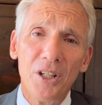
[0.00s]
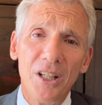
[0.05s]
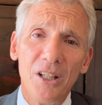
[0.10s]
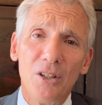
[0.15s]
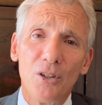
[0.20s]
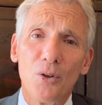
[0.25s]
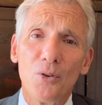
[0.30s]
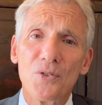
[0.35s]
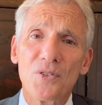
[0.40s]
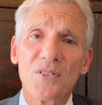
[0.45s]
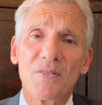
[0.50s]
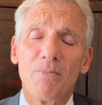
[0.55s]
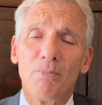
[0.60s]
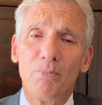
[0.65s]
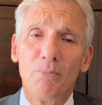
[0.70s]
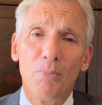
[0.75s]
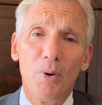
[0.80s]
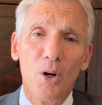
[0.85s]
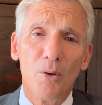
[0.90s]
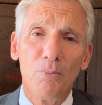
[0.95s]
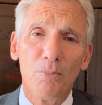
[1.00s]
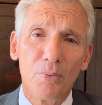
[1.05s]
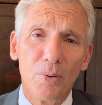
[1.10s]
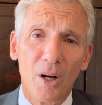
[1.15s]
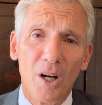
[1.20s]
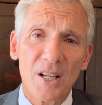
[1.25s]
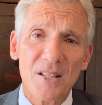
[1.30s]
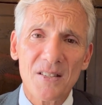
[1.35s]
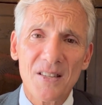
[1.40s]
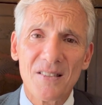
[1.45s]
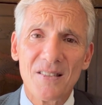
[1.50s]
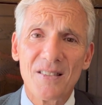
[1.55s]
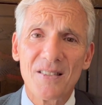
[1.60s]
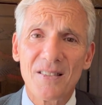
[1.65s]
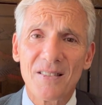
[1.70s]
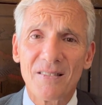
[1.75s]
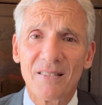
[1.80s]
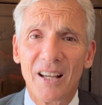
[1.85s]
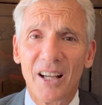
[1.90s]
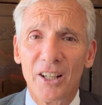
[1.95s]
yields, bond
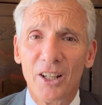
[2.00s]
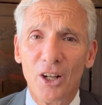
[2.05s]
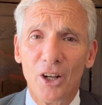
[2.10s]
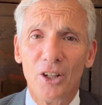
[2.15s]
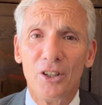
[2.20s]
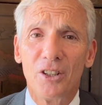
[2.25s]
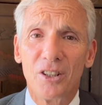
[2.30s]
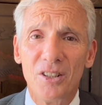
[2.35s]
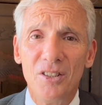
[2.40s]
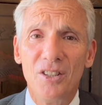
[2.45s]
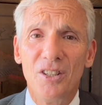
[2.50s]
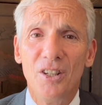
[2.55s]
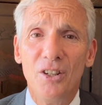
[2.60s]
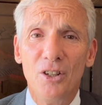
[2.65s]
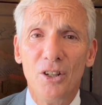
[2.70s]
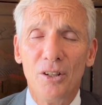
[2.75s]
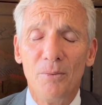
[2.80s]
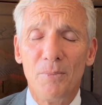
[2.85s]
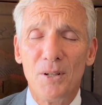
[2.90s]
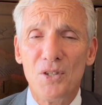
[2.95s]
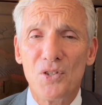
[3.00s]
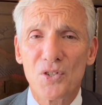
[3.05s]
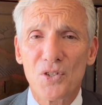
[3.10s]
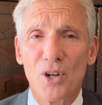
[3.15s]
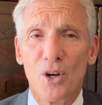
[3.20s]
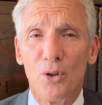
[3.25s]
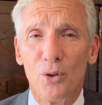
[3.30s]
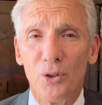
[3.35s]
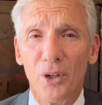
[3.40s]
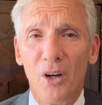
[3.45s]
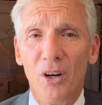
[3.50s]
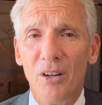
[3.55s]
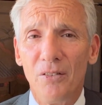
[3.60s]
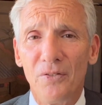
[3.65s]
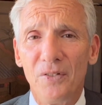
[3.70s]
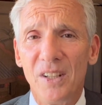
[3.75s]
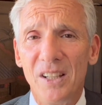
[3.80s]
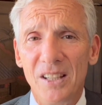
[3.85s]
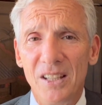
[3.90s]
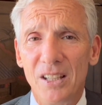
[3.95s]
prices are going to continue to be sold
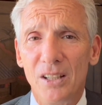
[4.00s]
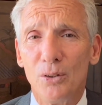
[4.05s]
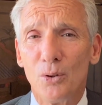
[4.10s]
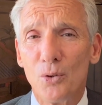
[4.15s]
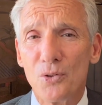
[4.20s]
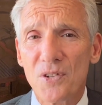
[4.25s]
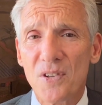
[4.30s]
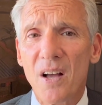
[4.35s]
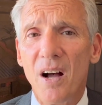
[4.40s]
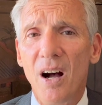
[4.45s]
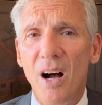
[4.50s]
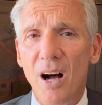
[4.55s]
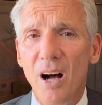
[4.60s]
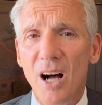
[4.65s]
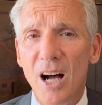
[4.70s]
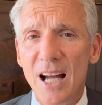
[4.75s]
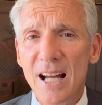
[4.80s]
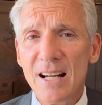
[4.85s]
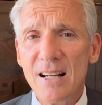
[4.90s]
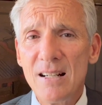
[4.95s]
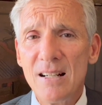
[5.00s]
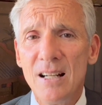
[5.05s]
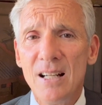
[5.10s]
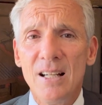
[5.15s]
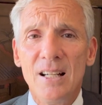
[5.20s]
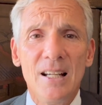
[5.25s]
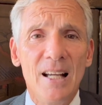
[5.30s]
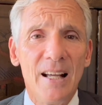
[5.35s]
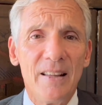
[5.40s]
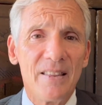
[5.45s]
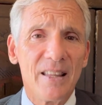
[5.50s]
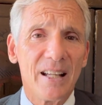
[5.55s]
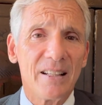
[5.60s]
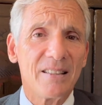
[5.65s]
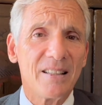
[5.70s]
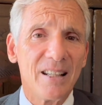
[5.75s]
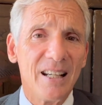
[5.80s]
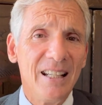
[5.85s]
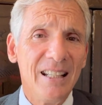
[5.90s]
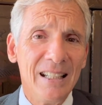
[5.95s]
off, yields higher.
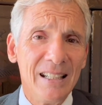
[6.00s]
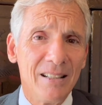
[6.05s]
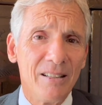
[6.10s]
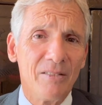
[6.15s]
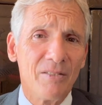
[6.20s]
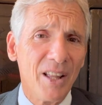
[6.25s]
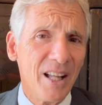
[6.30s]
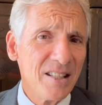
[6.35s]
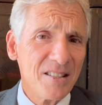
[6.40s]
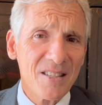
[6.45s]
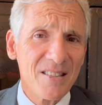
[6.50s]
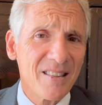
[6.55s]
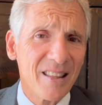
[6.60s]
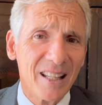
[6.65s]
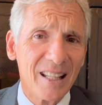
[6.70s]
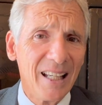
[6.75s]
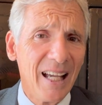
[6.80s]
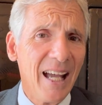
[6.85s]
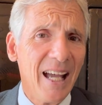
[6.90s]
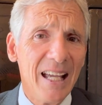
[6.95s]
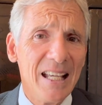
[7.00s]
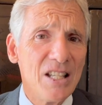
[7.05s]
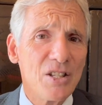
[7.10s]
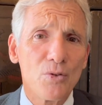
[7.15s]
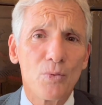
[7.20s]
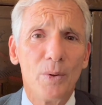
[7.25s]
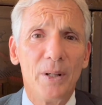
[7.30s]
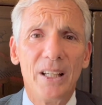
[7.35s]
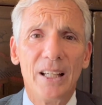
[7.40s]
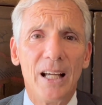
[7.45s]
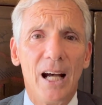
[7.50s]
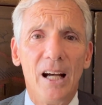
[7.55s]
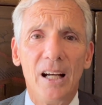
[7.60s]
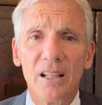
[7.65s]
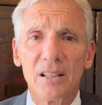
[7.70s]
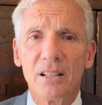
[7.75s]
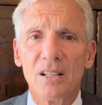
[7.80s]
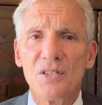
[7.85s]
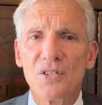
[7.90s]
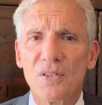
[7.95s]
That's the case
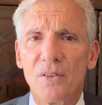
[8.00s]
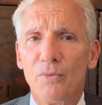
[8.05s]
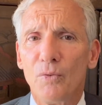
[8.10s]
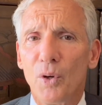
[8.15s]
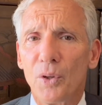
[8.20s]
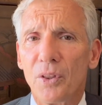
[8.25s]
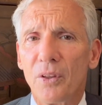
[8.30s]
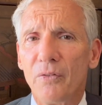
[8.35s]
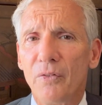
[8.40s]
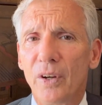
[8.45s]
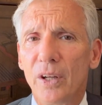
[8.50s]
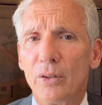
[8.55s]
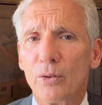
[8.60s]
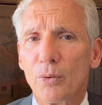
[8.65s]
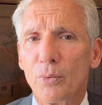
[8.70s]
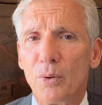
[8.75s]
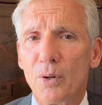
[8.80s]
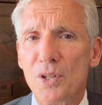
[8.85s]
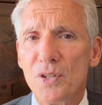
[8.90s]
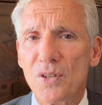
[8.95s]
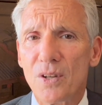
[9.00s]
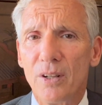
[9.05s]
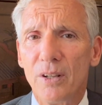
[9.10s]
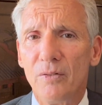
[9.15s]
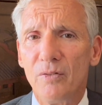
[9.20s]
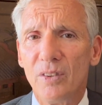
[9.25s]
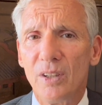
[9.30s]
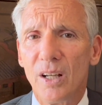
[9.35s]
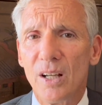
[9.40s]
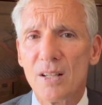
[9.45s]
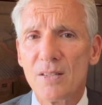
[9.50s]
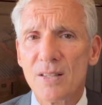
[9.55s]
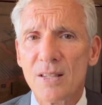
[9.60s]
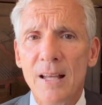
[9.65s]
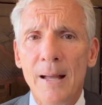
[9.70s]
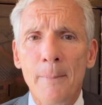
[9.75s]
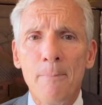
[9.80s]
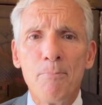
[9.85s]
regardless of what the Federal Reserve does,